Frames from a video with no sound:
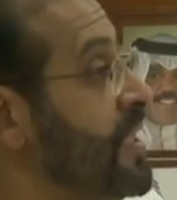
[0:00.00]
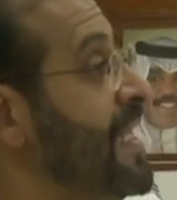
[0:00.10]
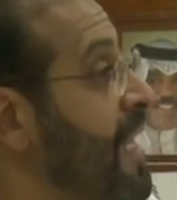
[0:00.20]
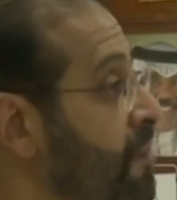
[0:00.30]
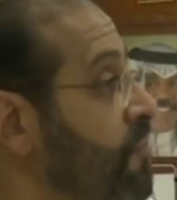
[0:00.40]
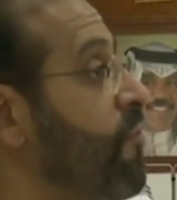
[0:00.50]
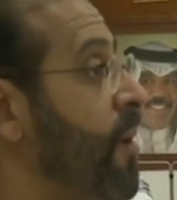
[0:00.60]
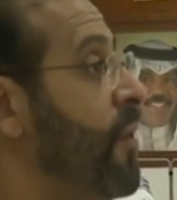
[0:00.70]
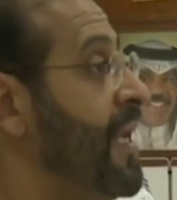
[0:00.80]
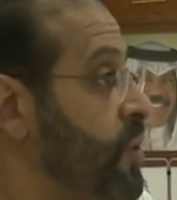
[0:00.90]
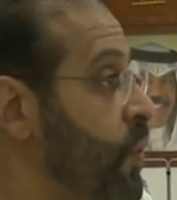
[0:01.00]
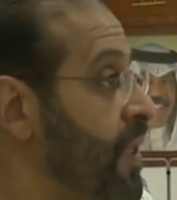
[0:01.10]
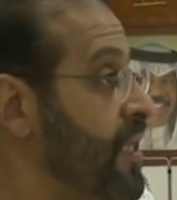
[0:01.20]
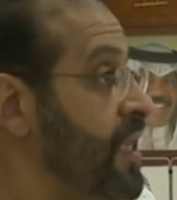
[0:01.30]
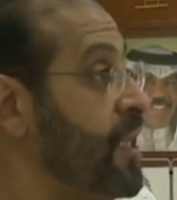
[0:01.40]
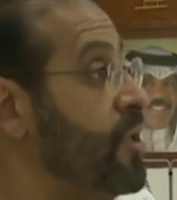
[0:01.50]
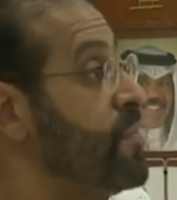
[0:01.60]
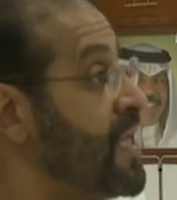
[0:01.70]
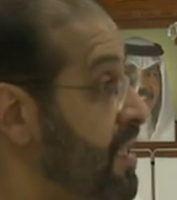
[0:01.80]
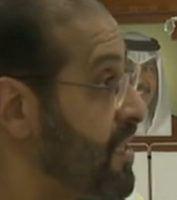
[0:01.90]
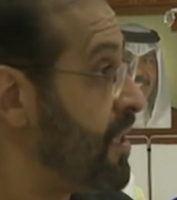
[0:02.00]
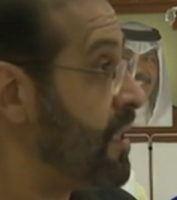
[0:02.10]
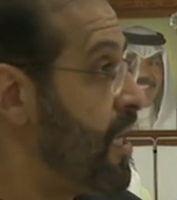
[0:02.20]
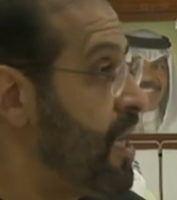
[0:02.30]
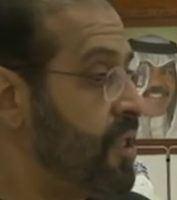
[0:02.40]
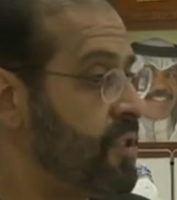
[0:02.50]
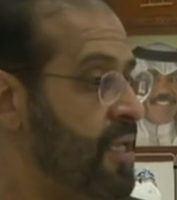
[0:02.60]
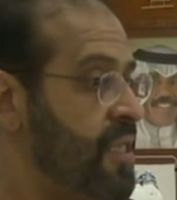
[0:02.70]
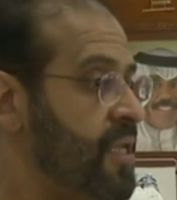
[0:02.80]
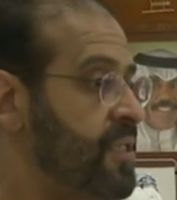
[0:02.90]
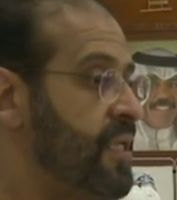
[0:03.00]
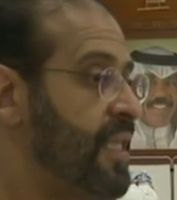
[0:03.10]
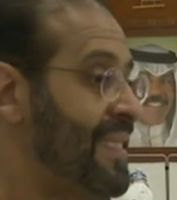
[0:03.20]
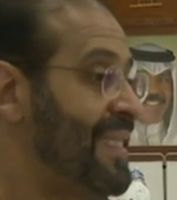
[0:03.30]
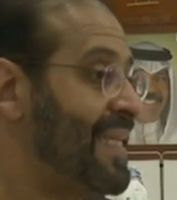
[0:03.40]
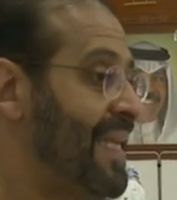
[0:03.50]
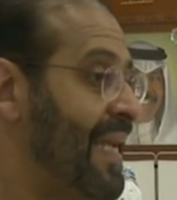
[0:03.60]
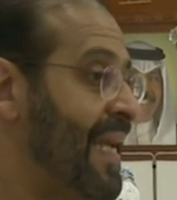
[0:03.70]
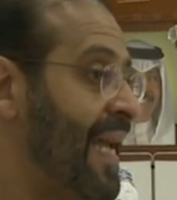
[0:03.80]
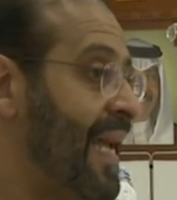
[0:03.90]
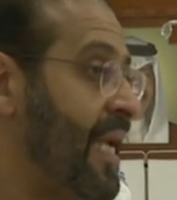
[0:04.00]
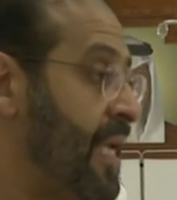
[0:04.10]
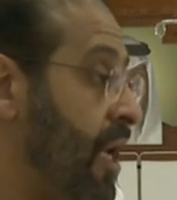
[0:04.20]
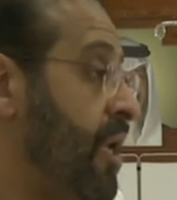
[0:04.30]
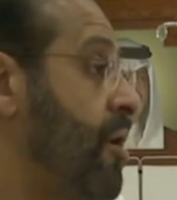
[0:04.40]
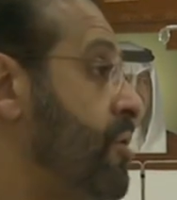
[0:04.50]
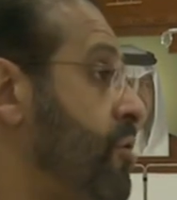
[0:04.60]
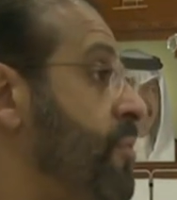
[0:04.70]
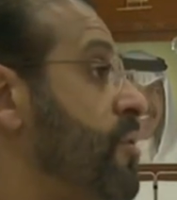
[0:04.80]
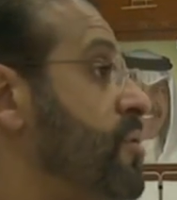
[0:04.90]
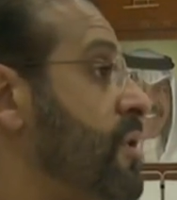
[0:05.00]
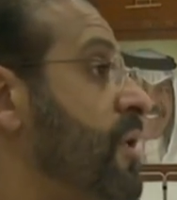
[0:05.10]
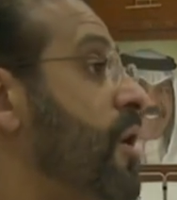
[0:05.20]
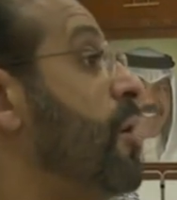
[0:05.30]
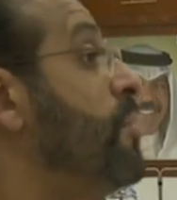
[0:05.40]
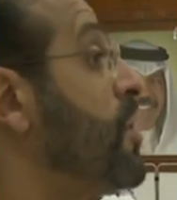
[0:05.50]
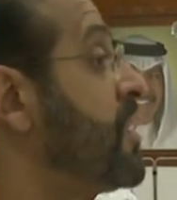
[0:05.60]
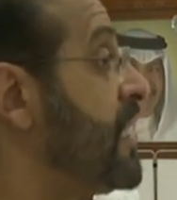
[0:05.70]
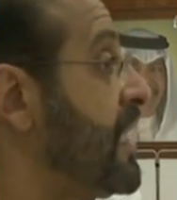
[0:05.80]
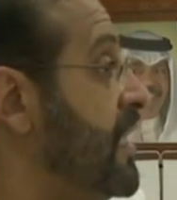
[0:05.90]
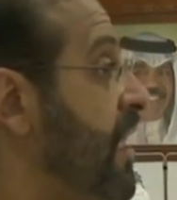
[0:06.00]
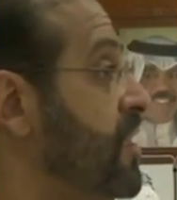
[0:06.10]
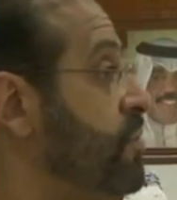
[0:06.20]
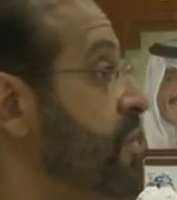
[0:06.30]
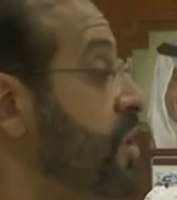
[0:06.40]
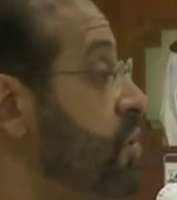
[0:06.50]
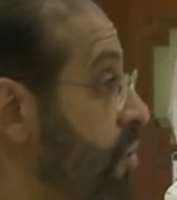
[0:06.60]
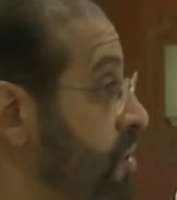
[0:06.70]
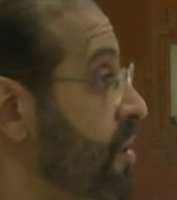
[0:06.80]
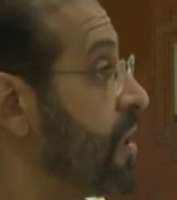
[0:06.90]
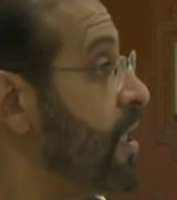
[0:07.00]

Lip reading: come from as well the community, so that this is a contribution, a community engagement, a social